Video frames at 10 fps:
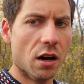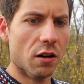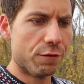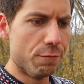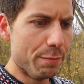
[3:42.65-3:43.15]

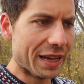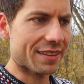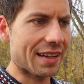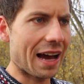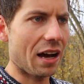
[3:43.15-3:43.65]
of
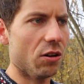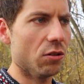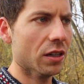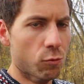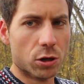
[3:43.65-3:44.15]

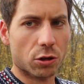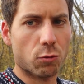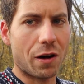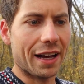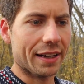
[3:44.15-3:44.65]
MGTOW
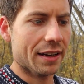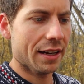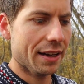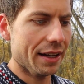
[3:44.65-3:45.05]
worldwide.